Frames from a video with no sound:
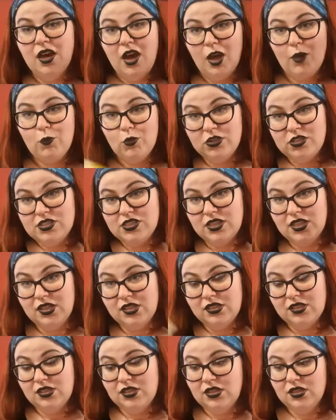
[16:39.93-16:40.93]
I want to
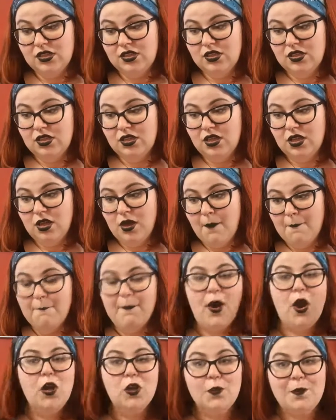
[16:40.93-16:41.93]

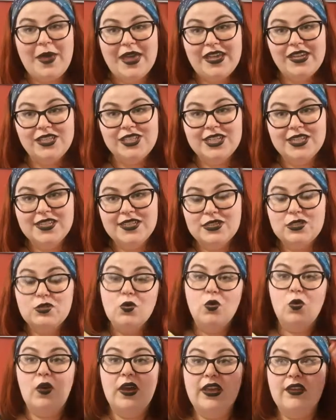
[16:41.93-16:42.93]
mark pages,
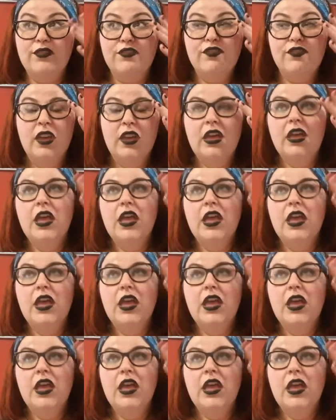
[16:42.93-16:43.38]
or if